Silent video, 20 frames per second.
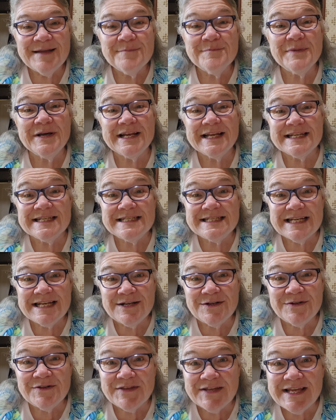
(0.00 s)
But
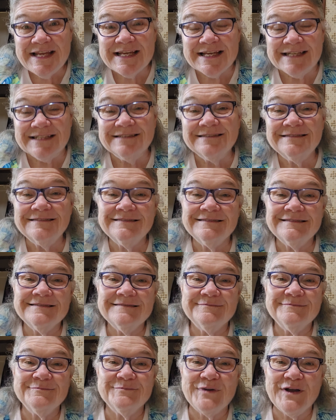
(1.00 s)
until then,
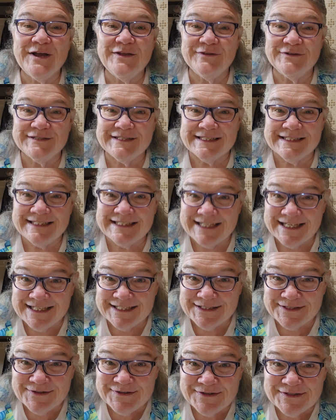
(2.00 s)
brothers and
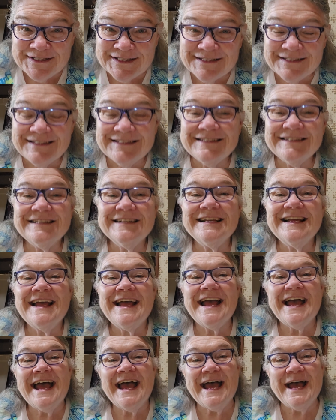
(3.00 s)
sisters,
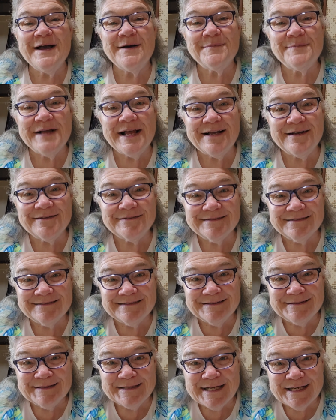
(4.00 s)
how about
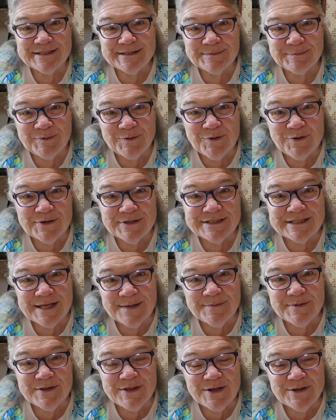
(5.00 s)
exploring
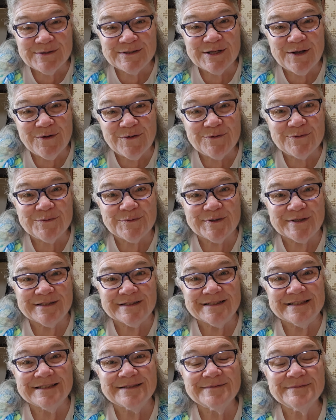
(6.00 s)
some of those old
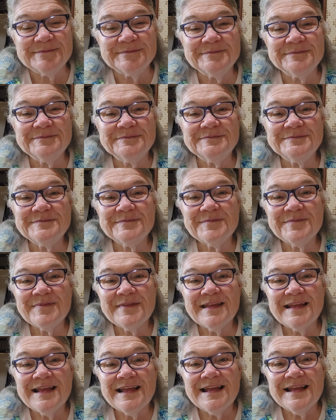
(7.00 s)
ones?
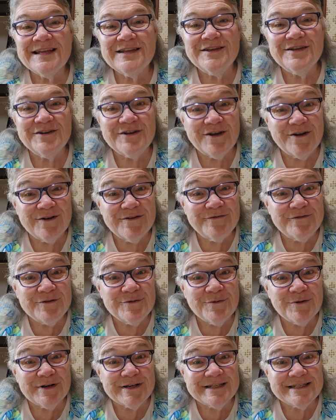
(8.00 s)
If
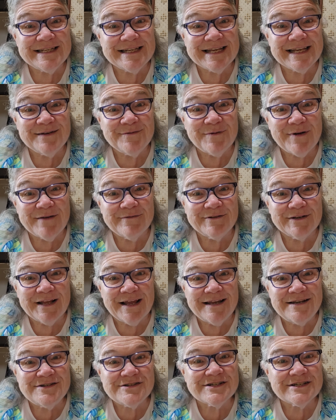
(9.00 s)
you want to dig in
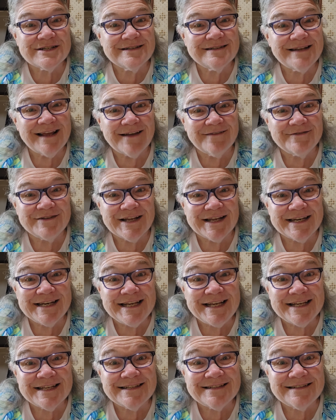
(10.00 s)
Revelation, I've done
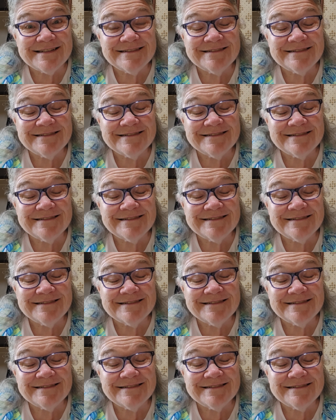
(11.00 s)
it.